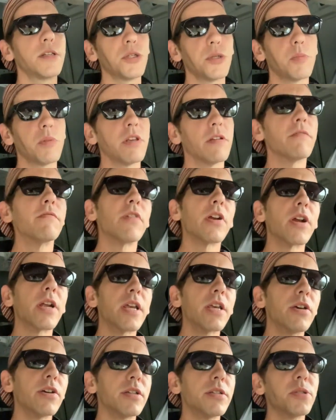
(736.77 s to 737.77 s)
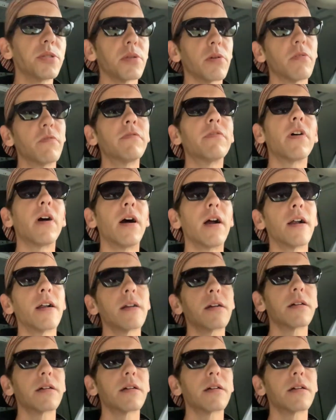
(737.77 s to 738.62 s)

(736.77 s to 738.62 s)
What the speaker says: He's being very good so far,